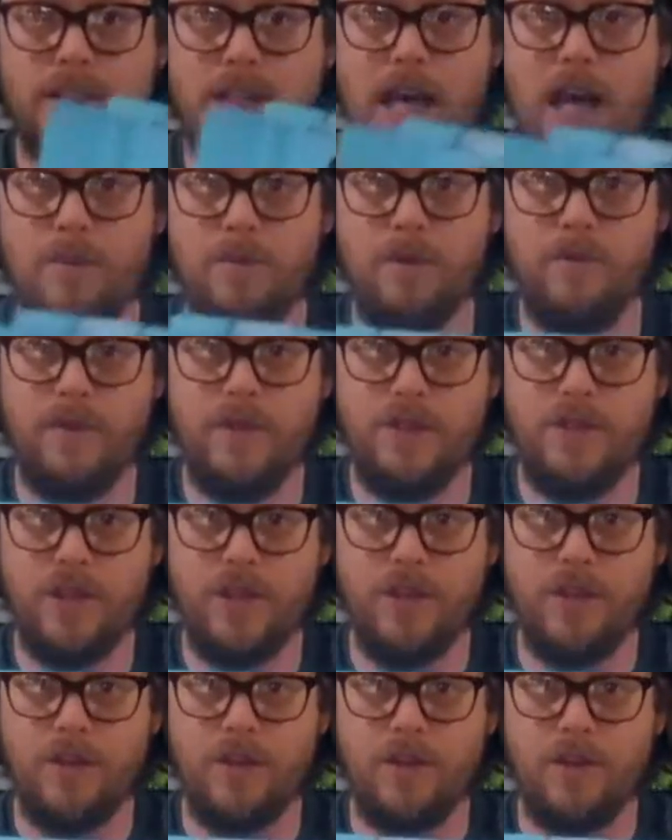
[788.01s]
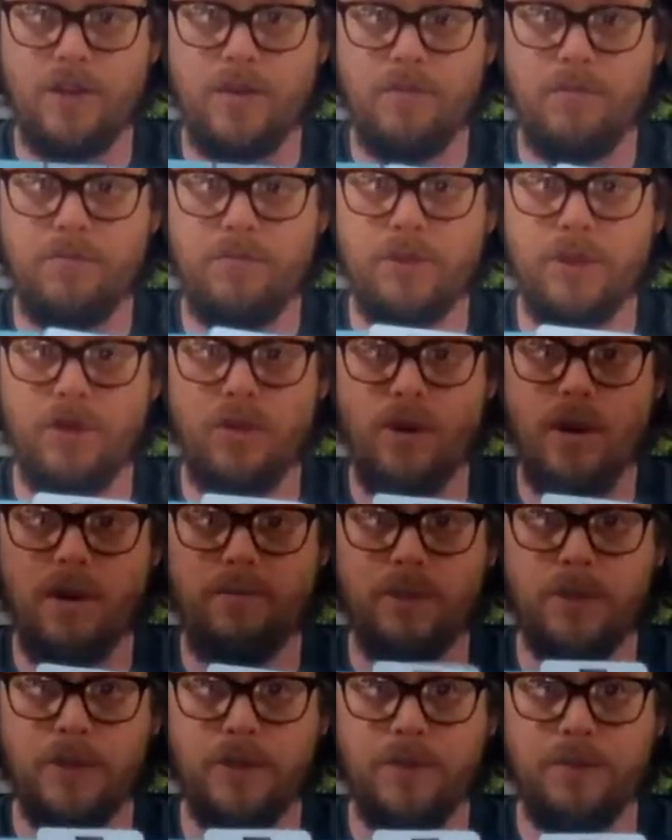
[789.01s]
top of each other, blue
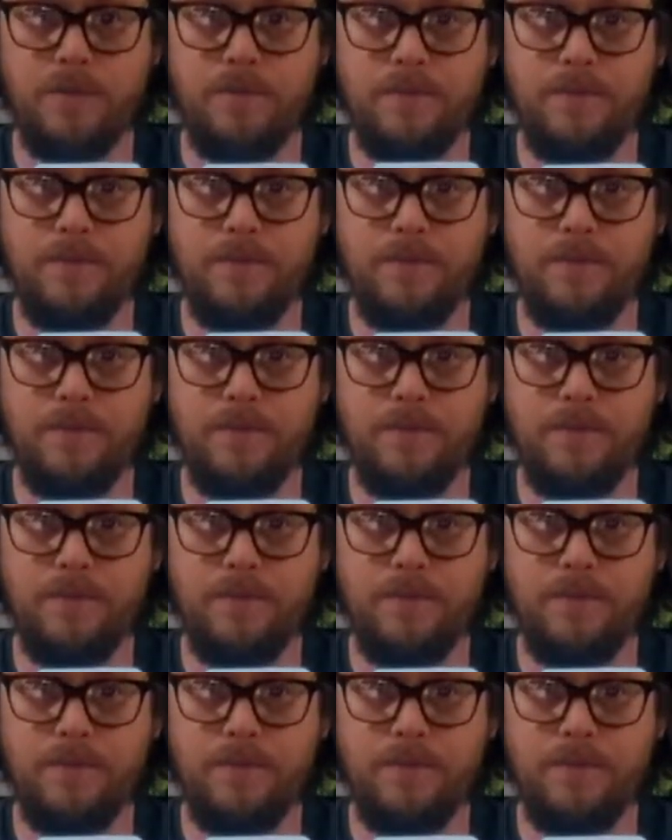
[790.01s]
on blue.